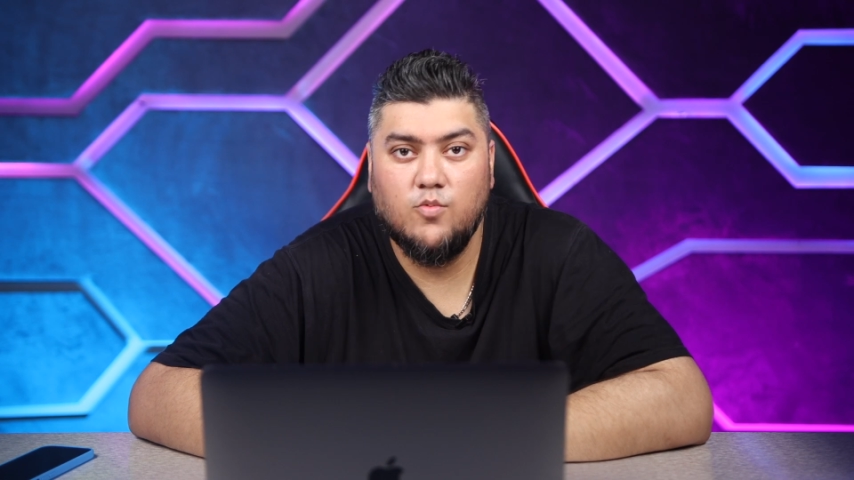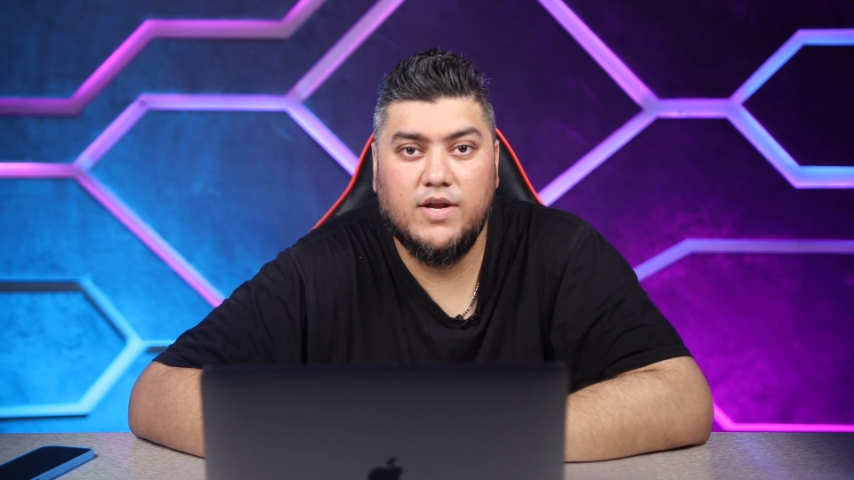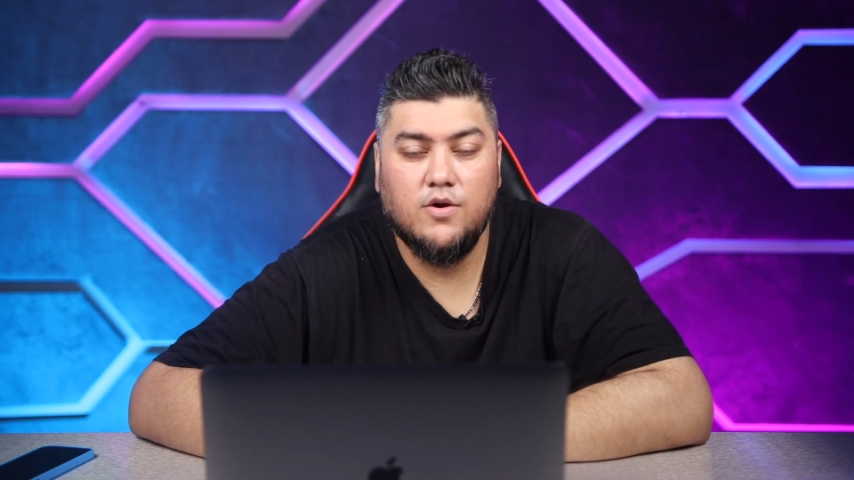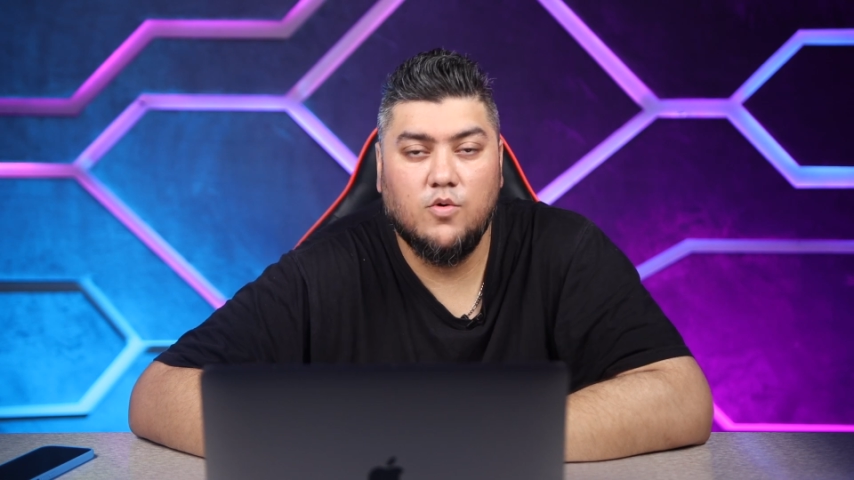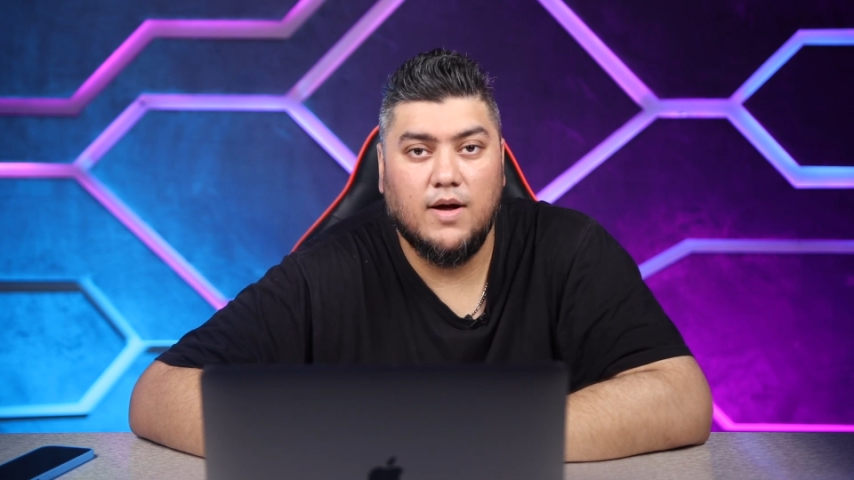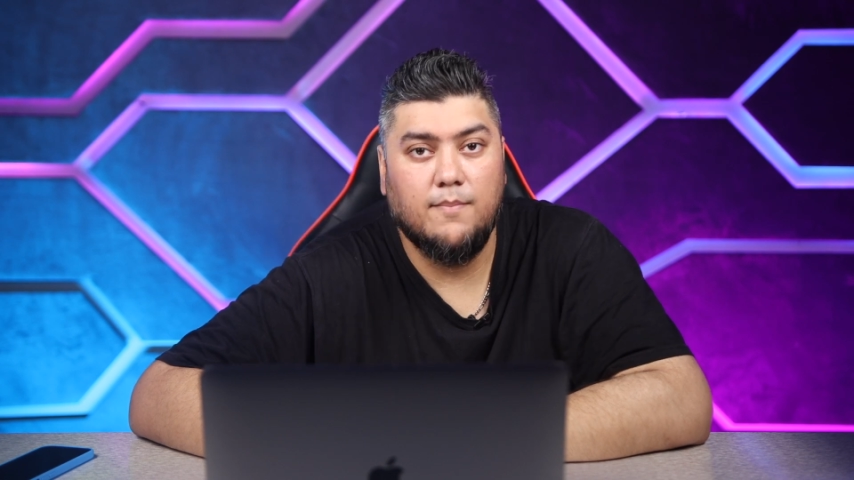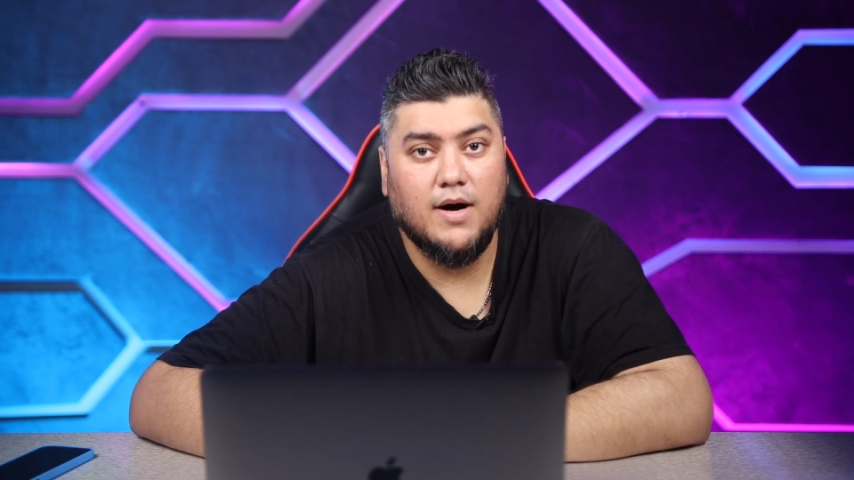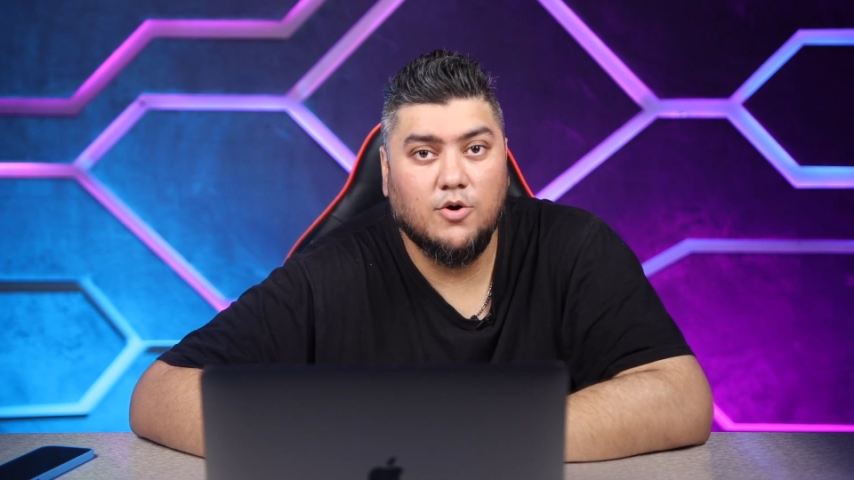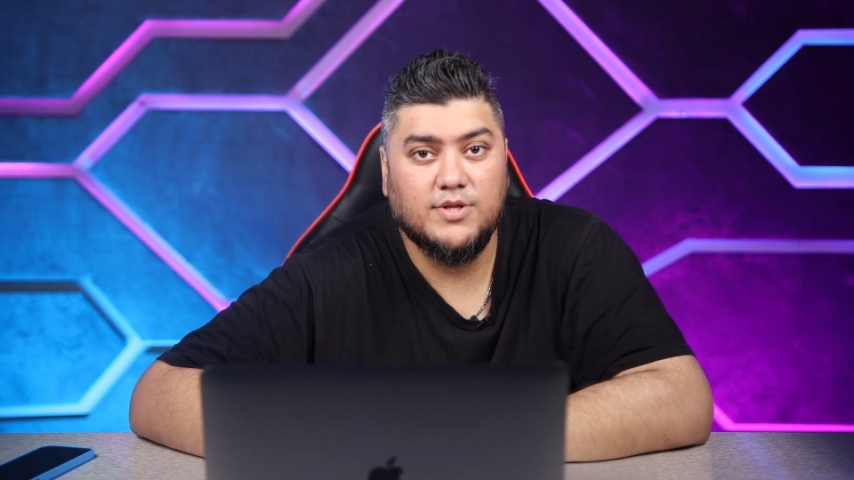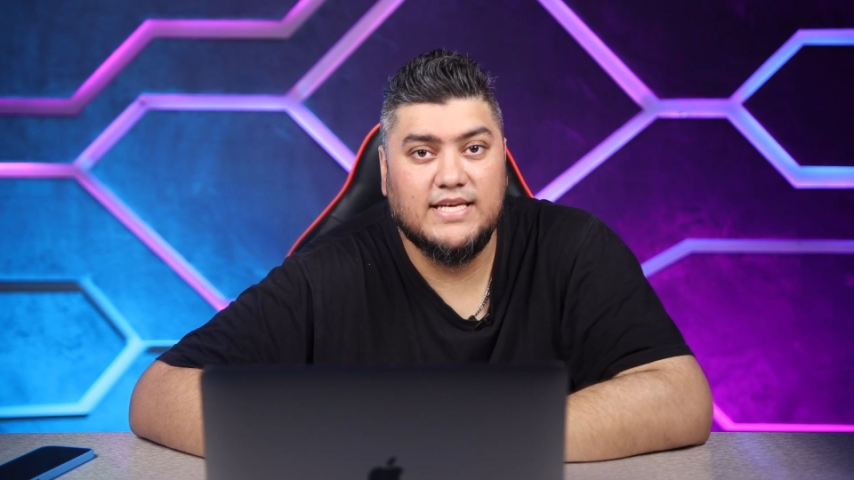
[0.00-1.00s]
we know
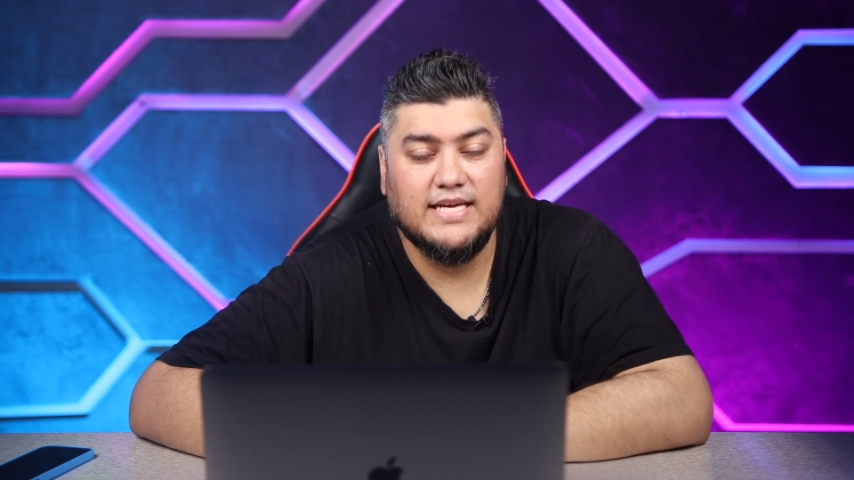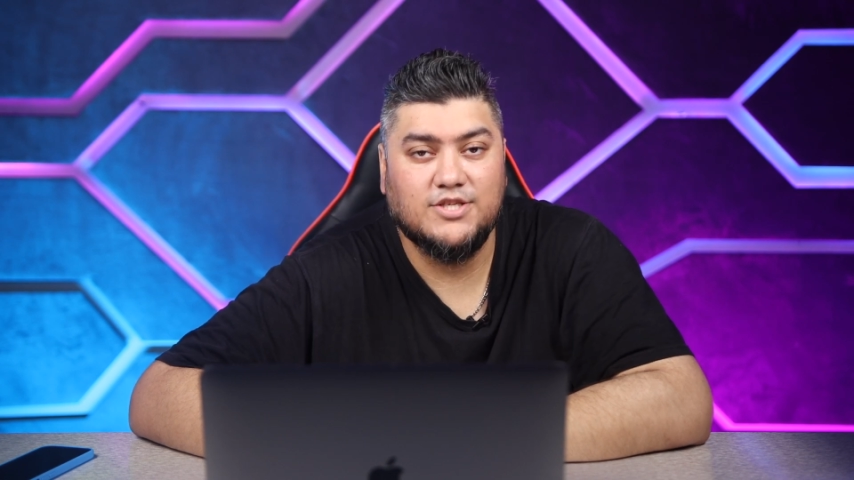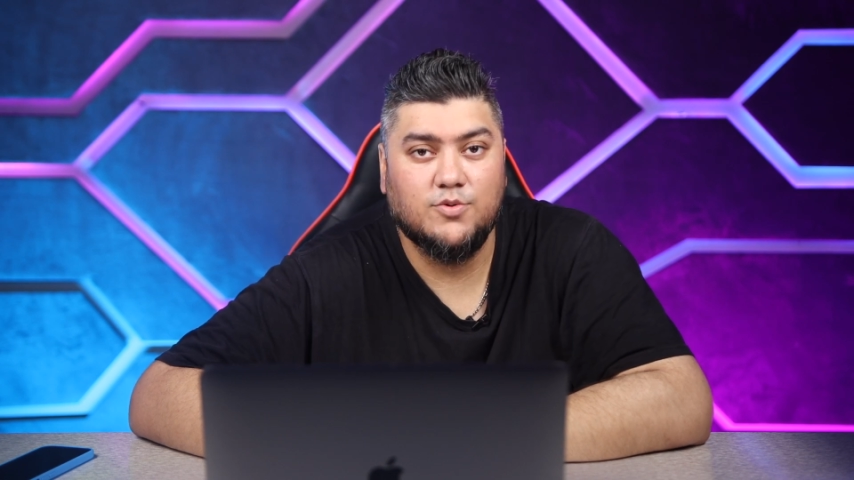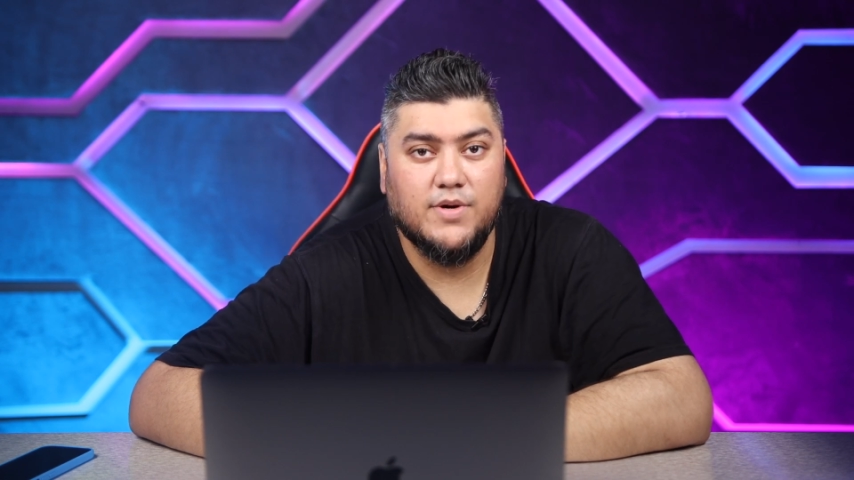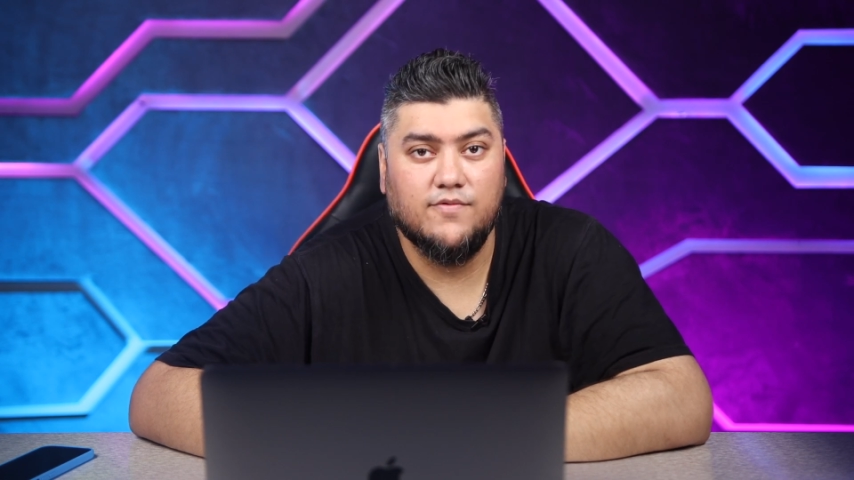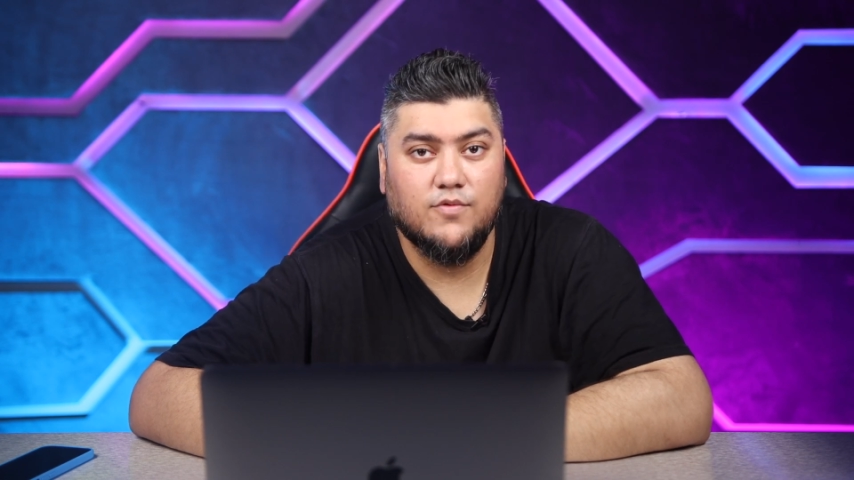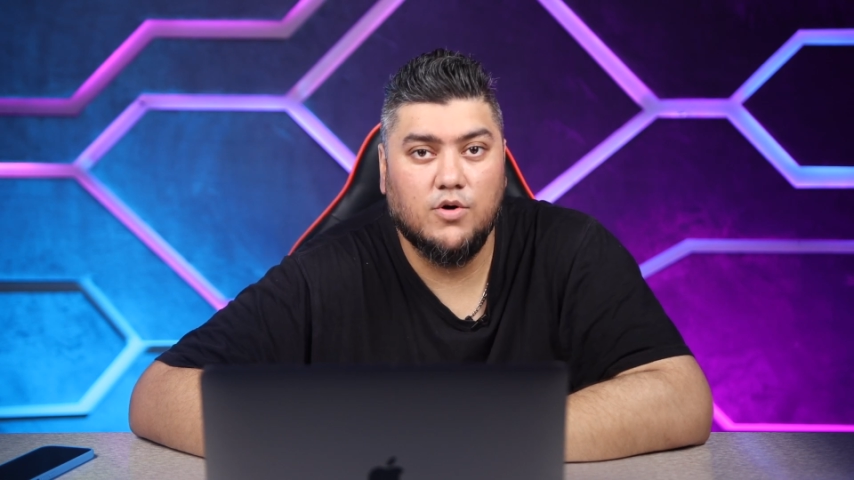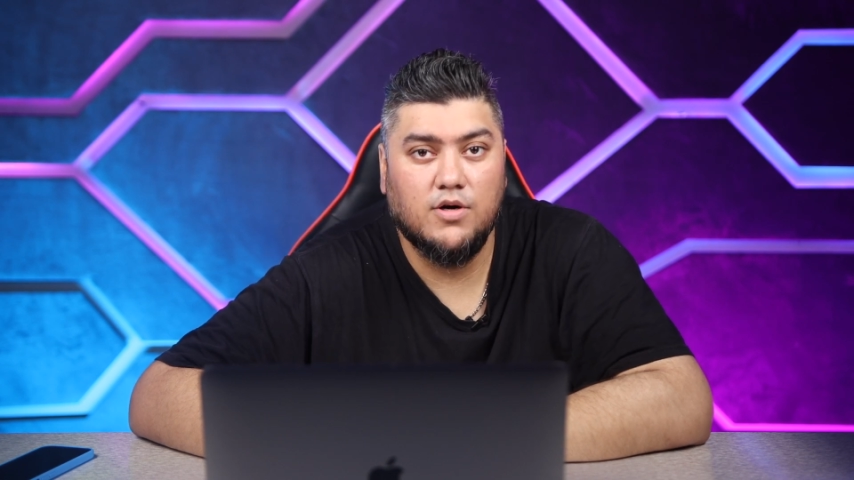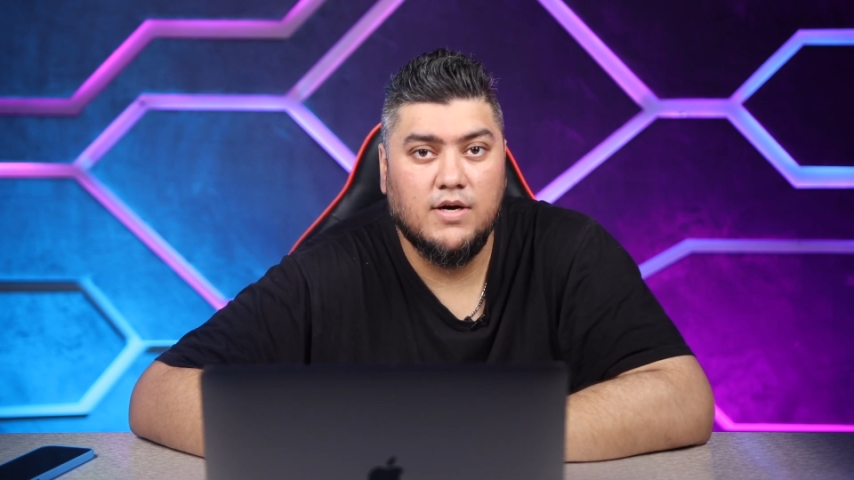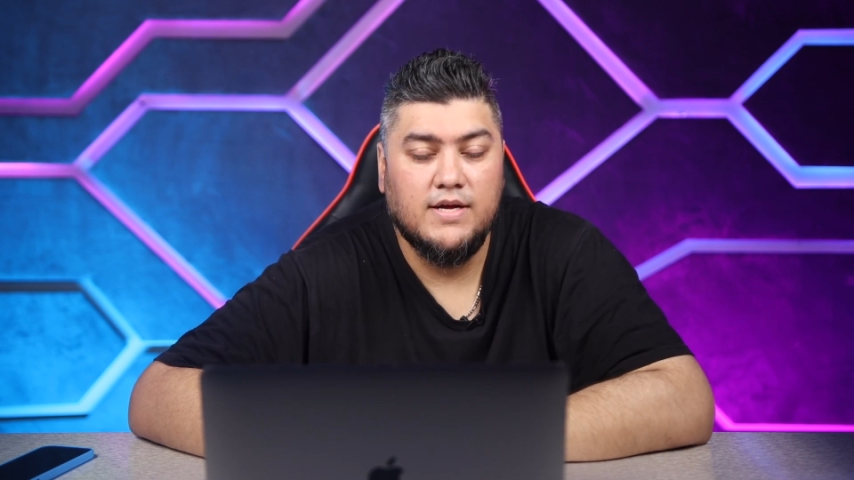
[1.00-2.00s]
about the
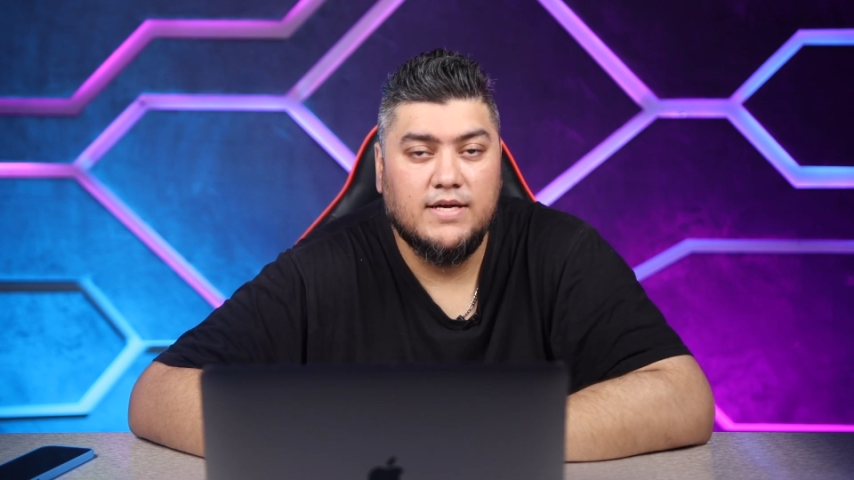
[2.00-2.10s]
S24,